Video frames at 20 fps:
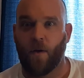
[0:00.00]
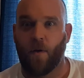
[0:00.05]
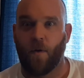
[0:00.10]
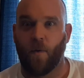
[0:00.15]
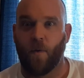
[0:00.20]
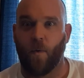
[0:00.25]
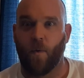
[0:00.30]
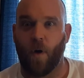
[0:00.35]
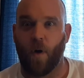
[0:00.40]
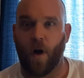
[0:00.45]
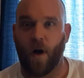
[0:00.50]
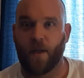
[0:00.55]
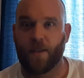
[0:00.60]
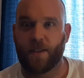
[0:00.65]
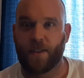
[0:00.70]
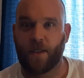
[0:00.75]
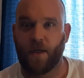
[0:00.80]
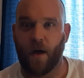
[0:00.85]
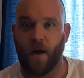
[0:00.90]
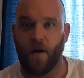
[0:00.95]

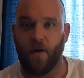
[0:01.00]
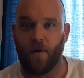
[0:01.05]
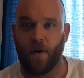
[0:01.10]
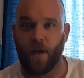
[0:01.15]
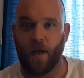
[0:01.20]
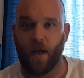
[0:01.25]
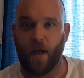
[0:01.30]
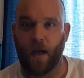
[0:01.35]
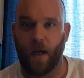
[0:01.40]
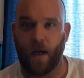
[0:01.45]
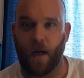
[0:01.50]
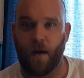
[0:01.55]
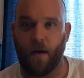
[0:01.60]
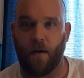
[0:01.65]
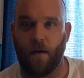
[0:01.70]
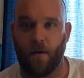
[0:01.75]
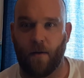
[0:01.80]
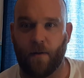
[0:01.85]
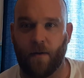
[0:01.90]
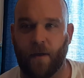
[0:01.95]
What's going
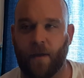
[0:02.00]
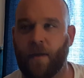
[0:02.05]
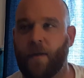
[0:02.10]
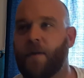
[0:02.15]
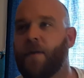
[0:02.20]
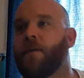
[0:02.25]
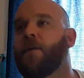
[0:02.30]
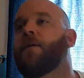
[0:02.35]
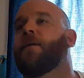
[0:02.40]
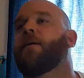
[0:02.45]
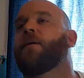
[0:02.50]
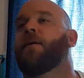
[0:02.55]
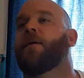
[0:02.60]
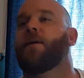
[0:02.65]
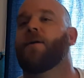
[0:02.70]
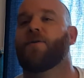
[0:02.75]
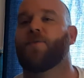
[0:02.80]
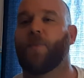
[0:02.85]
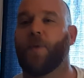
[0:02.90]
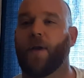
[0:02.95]
on?
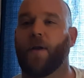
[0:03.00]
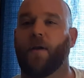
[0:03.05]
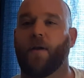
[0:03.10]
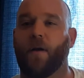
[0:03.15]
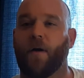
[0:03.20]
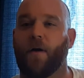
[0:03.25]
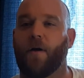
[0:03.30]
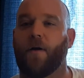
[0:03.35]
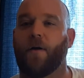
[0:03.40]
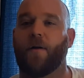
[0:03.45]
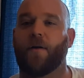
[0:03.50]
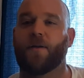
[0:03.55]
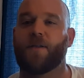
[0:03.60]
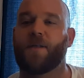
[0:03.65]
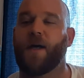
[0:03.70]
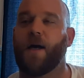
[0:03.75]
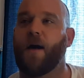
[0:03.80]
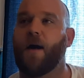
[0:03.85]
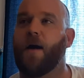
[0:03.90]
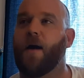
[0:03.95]
It's been a long
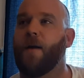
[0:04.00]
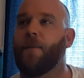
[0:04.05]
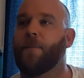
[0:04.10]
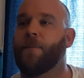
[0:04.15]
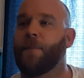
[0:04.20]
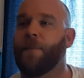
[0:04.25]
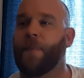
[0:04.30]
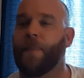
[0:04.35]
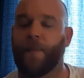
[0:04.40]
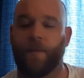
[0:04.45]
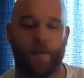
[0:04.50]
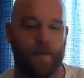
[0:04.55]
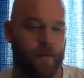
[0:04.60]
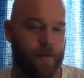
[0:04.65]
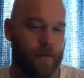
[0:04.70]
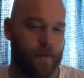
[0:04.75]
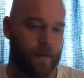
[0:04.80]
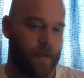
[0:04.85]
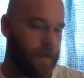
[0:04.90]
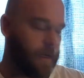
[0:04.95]
time.
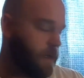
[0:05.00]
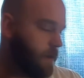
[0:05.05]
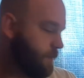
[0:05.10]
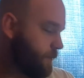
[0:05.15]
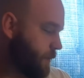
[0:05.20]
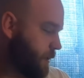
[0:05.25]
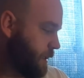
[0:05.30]
I'm